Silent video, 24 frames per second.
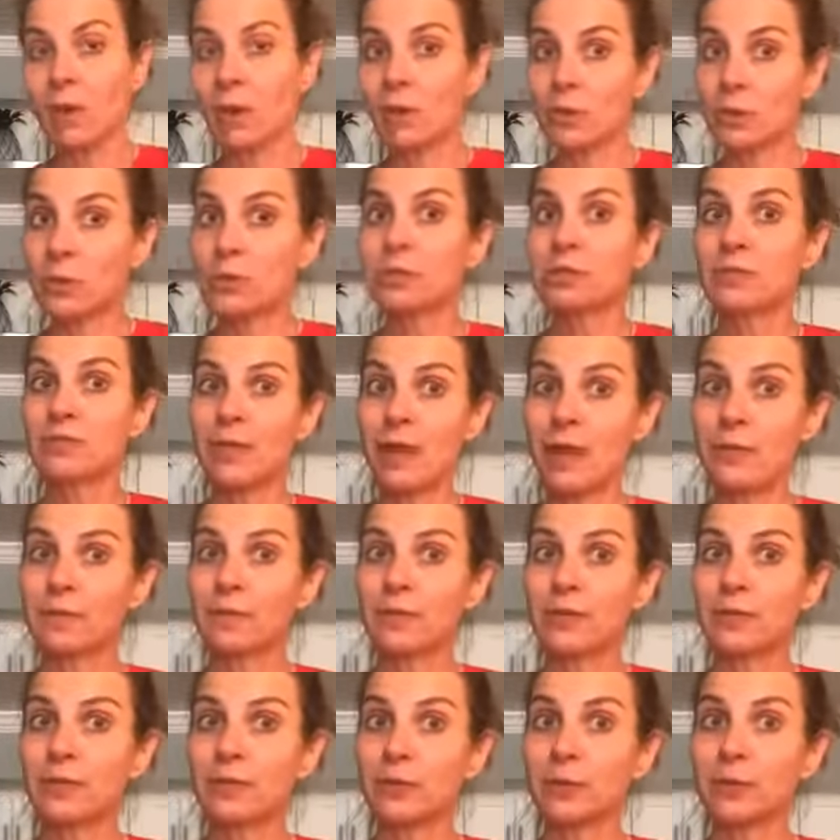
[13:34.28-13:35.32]
Although it is a
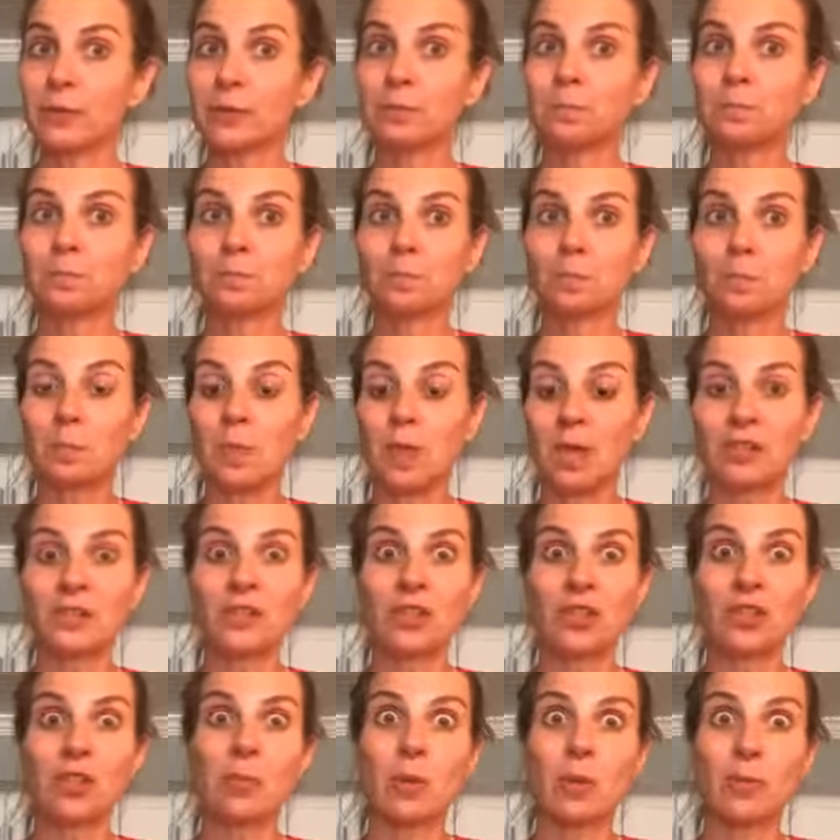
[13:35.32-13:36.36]
fat-free food, it's
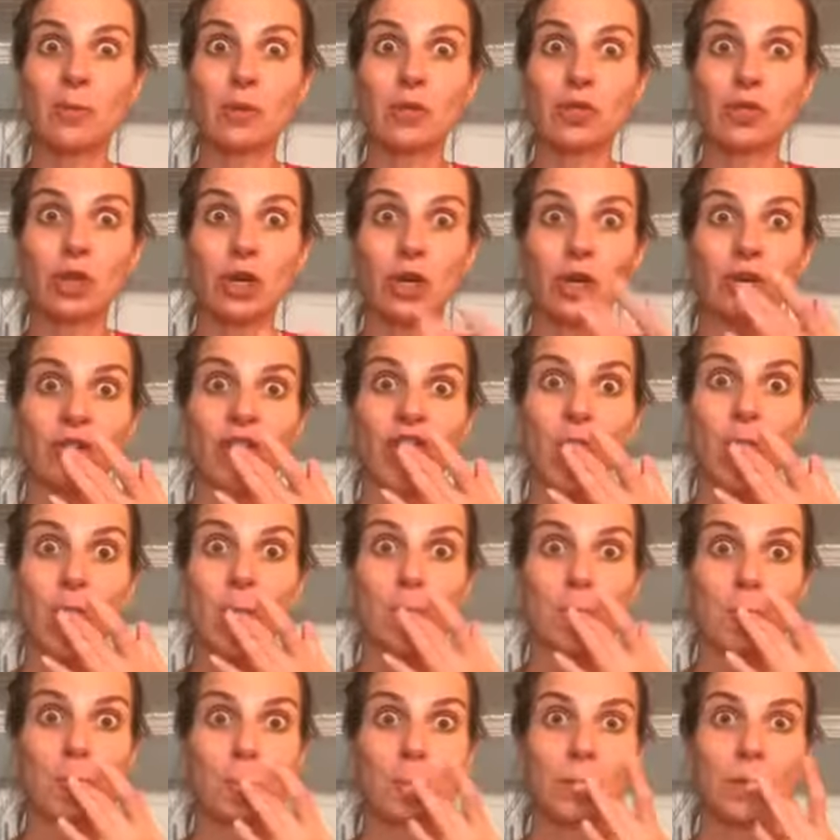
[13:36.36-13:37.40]
nothing but pure sugar.
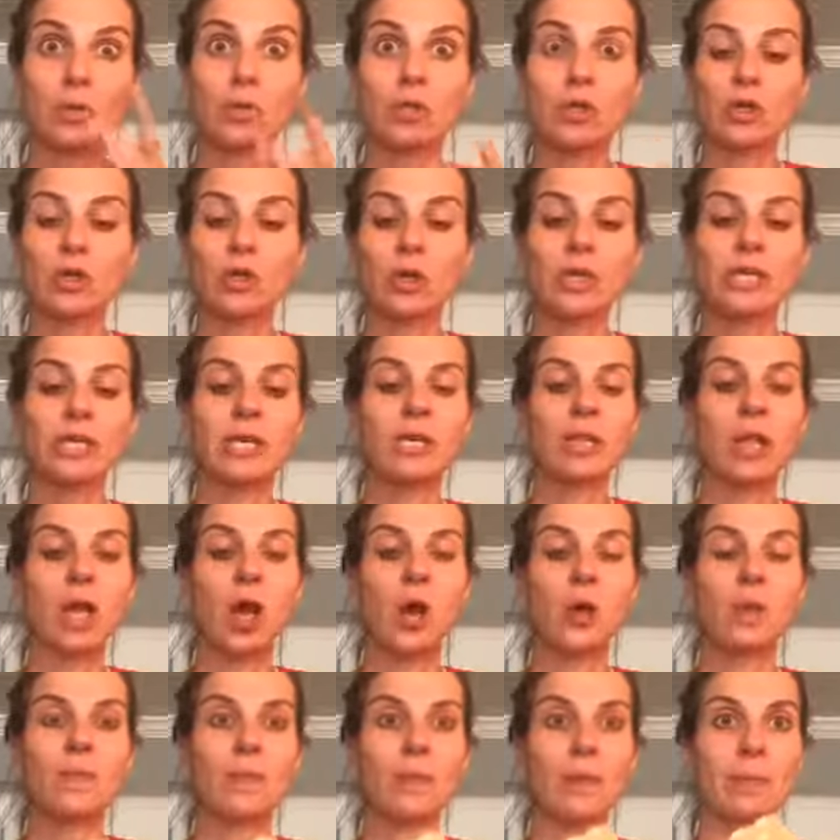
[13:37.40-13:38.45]
We're just trying.
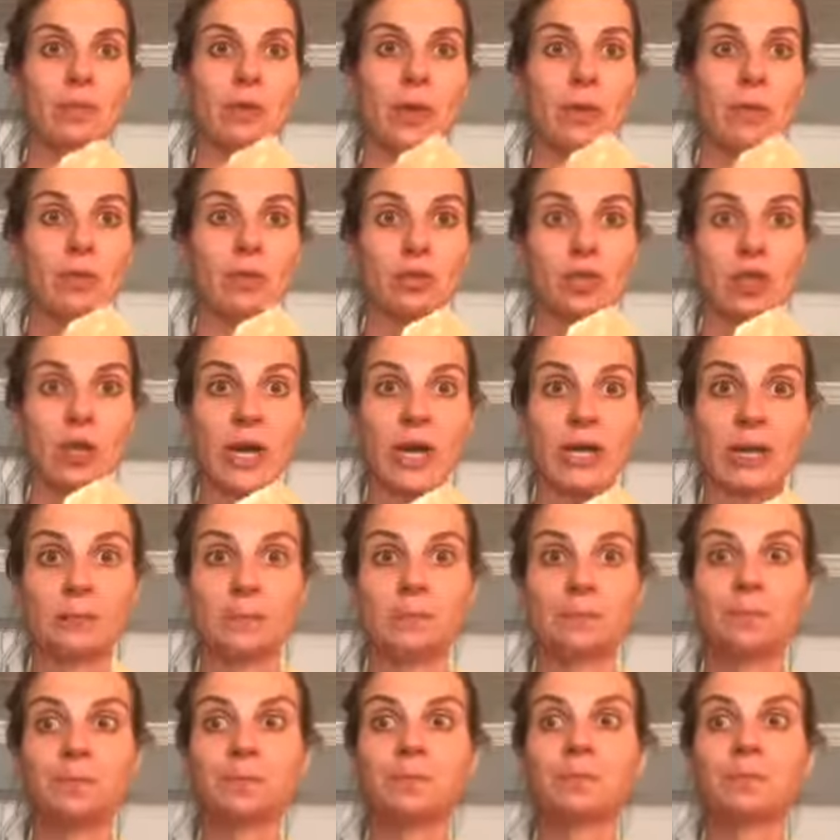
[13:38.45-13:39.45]
Hello. Okay, we're trying.